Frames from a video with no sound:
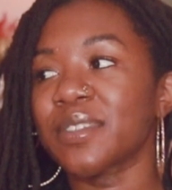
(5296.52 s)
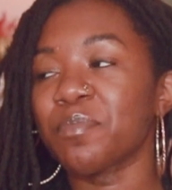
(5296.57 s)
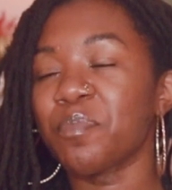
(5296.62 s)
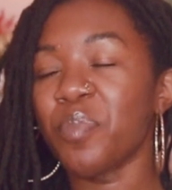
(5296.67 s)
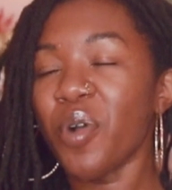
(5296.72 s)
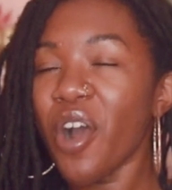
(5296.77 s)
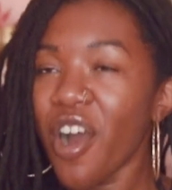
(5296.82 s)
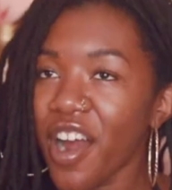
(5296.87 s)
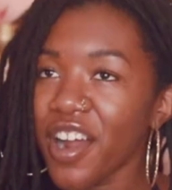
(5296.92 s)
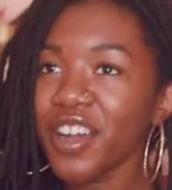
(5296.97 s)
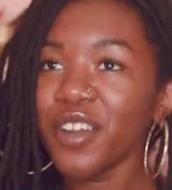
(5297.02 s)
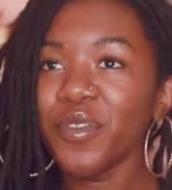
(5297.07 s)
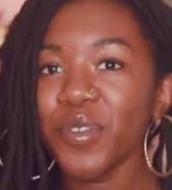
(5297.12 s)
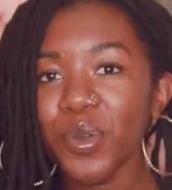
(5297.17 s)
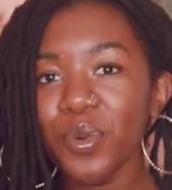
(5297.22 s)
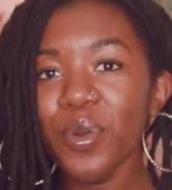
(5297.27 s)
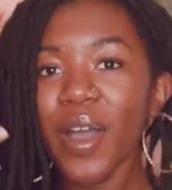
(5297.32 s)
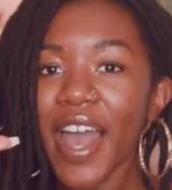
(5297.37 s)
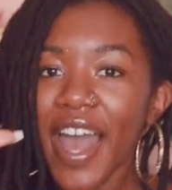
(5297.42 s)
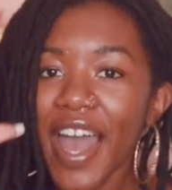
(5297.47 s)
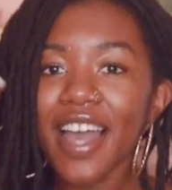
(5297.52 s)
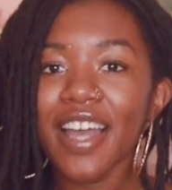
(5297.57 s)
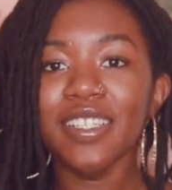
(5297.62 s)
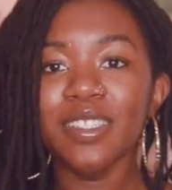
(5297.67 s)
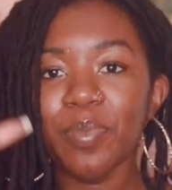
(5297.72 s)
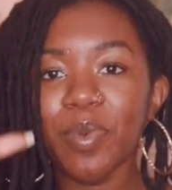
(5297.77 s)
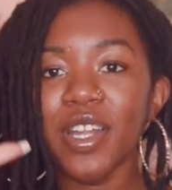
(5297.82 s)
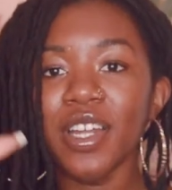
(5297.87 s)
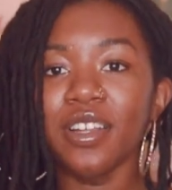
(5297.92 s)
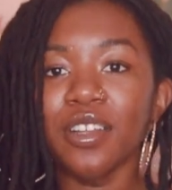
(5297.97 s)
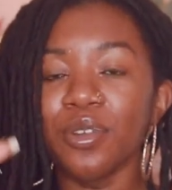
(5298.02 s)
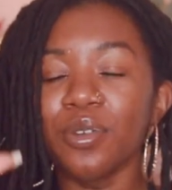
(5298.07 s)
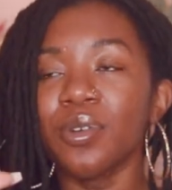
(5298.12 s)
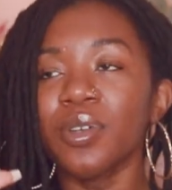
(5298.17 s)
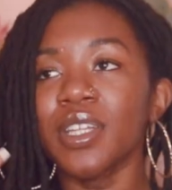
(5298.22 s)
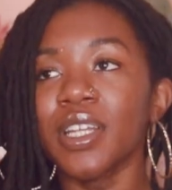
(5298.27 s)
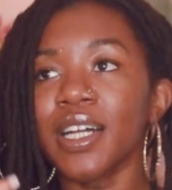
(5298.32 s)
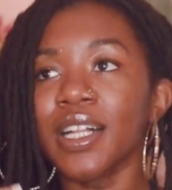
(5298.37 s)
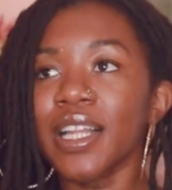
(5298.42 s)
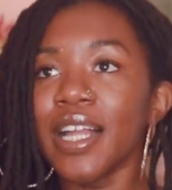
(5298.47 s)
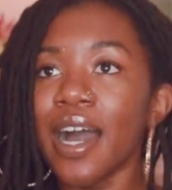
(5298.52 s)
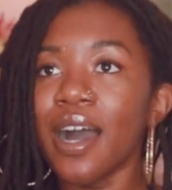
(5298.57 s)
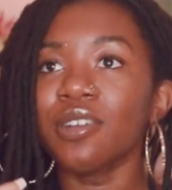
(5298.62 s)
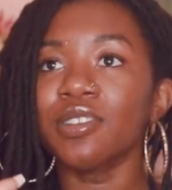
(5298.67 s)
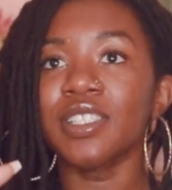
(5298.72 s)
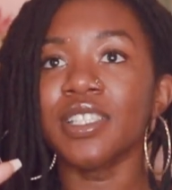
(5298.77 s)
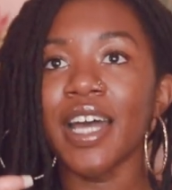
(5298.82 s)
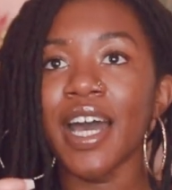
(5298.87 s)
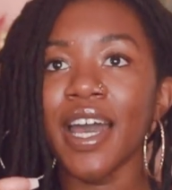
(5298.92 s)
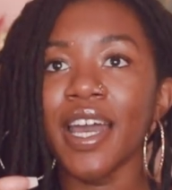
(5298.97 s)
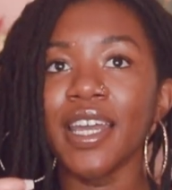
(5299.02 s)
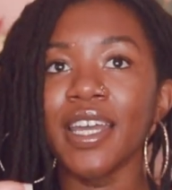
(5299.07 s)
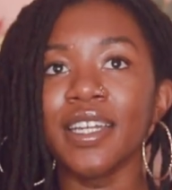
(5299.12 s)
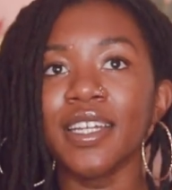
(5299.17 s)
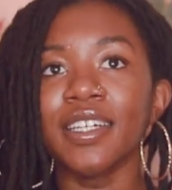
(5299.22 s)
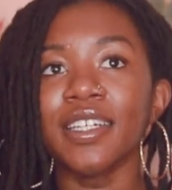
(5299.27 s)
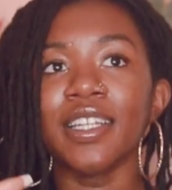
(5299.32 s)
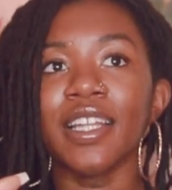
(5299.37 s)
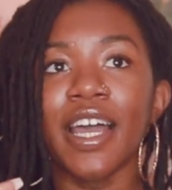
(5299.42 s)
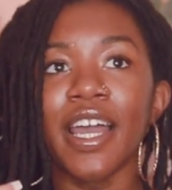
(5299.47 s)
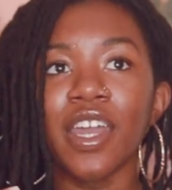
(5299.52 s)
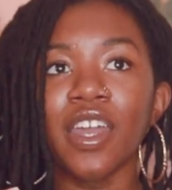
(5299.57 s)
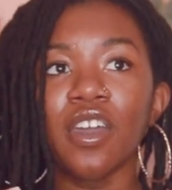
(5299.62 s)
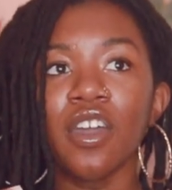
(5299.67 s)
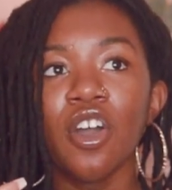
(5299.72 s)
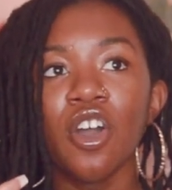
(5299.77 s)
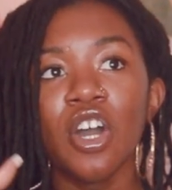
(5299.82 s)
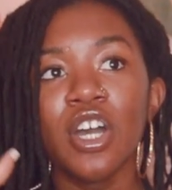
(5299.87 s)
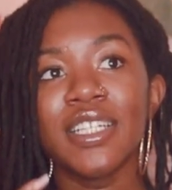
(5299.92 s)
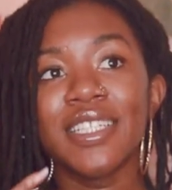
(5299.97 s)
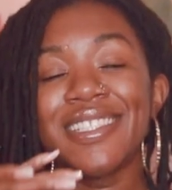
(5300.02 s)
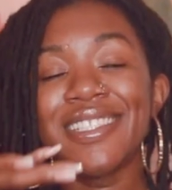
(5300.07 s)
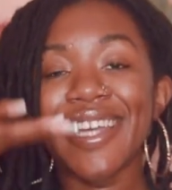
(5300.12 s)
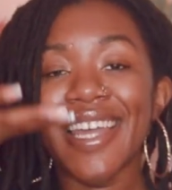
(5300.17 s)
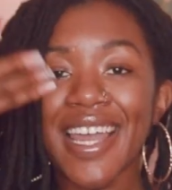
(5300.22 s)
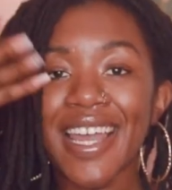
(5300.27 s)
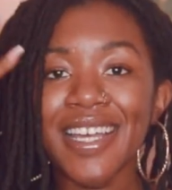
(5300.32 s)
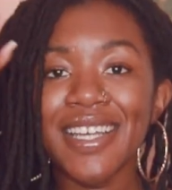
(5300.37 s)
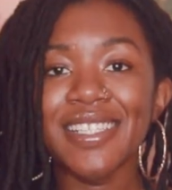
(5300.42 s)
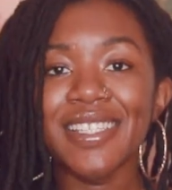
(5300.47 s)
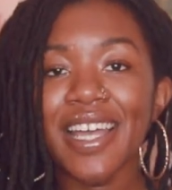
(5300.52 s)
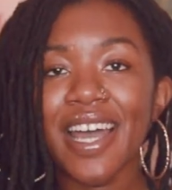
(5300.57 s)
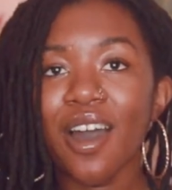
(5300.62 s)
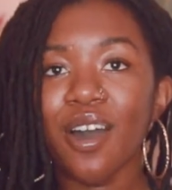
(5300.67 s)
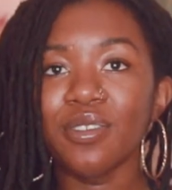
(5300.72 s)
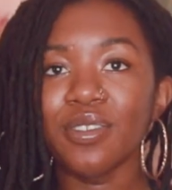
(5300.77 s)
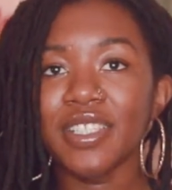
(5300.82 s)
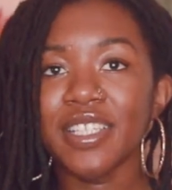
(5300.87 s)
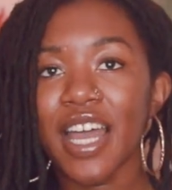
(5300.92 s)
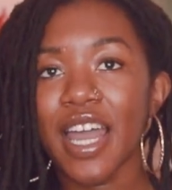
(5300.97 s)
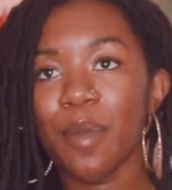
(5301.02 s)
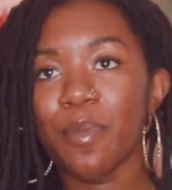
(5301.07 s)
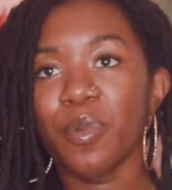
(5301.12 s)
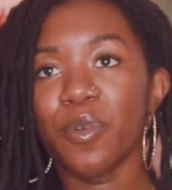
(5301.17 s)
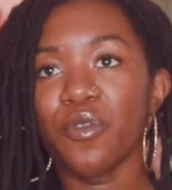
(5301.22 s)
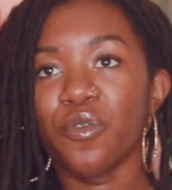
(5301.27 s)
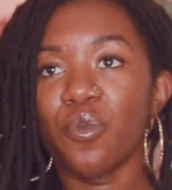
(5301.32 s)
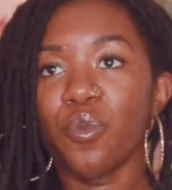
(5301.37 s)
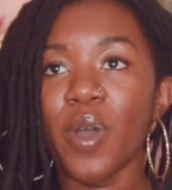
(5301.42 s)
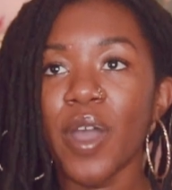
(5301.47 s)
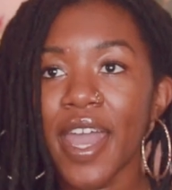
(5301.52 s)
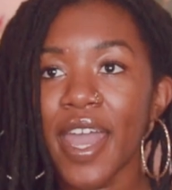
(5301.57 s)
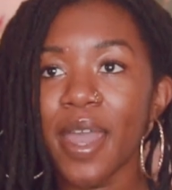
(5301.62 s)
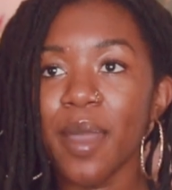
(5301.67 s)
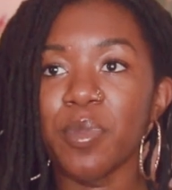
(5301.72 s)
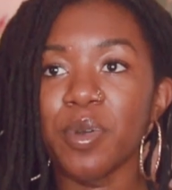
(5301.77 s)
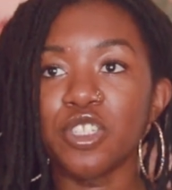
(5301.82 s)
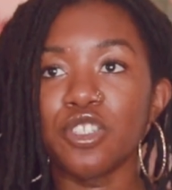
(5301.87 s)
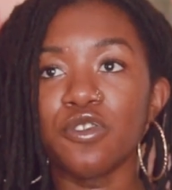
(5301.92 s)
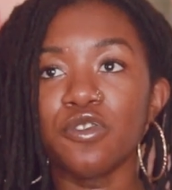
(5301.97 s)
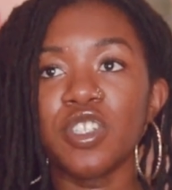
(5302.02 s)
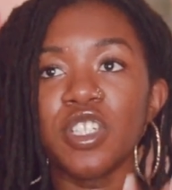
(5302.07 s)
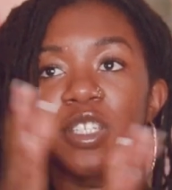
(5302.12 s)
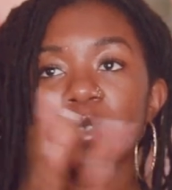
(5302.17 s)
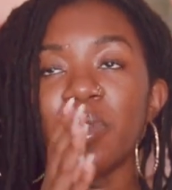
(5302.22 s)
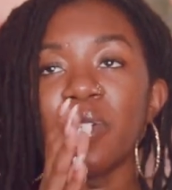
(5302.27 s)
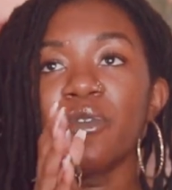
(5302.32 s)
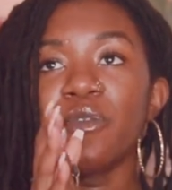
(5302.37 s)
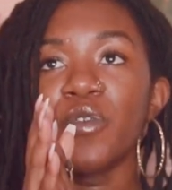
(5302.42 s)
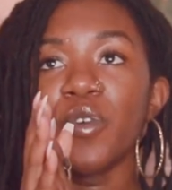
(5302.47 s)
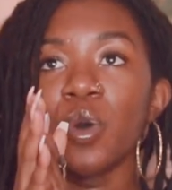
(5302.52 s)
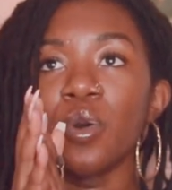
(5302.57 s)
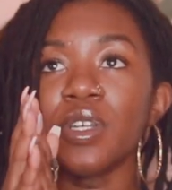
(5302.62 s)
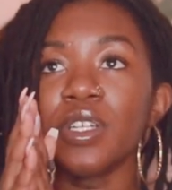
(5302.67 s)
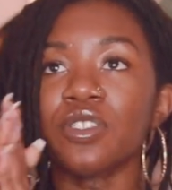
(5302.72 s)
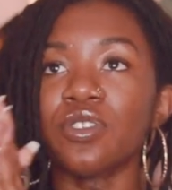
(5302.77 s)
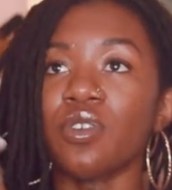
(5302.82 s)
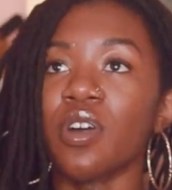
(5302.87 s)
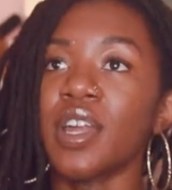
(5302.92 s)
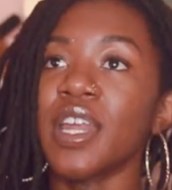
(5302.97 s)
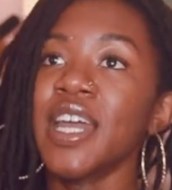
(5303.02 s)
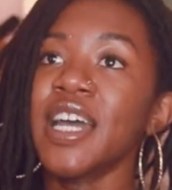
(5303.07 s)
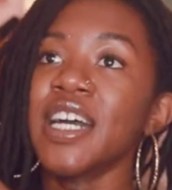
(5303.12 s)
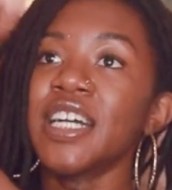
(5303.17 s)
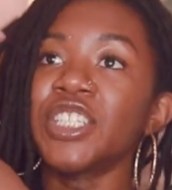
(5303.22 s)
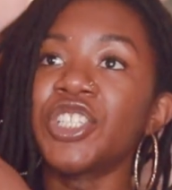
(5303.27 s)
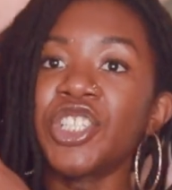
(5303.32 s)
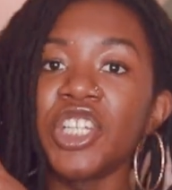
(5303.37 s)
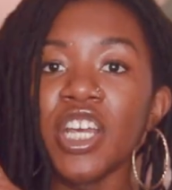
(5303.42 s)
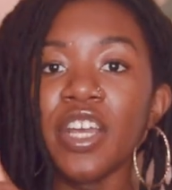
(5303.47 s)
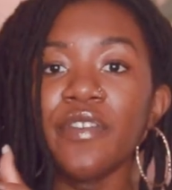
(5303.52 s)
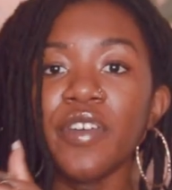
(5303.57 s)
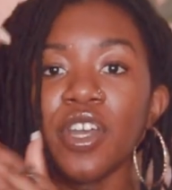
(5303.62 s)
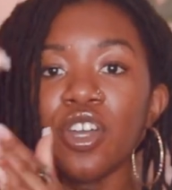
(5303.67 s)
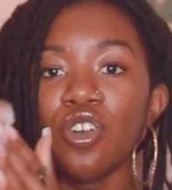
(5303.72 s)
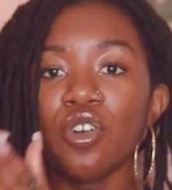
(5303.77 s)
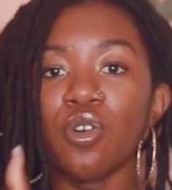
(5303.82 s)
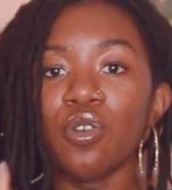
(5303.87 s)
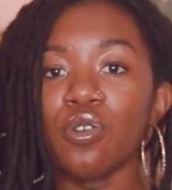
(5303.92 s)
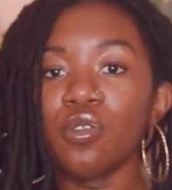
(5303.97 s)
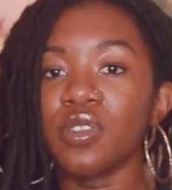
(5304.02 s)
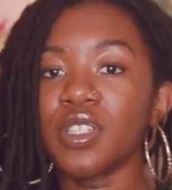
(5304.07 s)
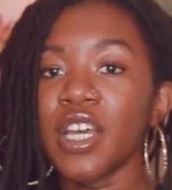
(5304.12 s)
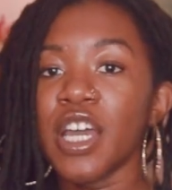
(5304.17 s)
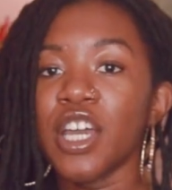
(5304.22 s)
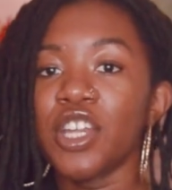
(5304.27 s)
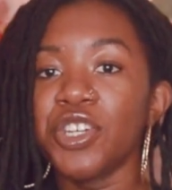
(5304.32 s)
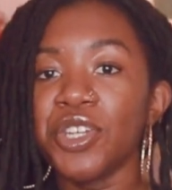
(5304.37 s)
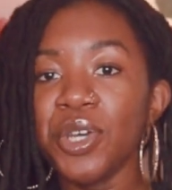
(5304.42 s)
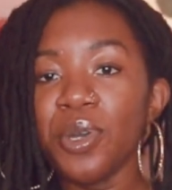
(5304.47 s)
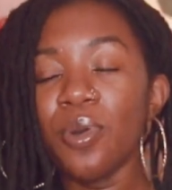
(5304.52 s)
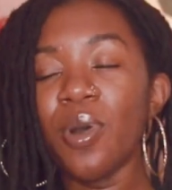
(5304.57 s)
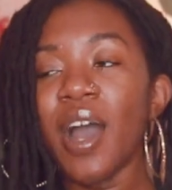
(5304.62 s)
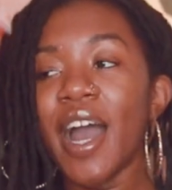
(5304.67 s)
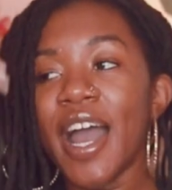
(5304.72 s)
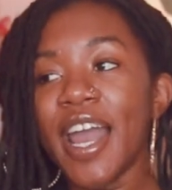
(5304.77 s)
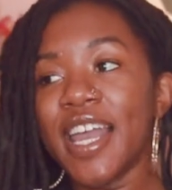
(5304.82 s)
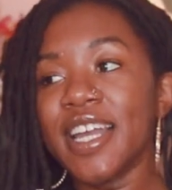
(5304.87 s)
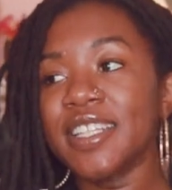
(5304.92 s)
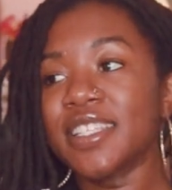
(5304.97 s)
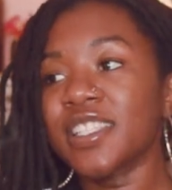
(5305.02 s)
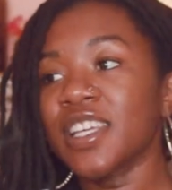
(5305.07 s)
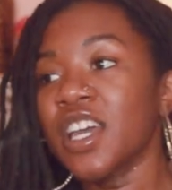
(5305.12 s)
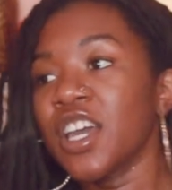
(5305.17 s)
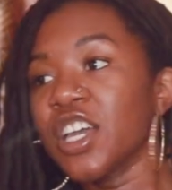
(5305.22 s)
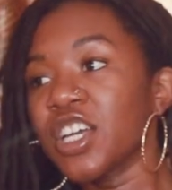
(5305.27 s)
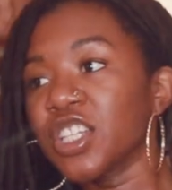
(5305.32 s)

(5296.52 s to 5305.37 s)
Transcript: part of you has been a little in the clouds, not in a like dazed out type of way, but you've just been focused on achieving goals, new heights,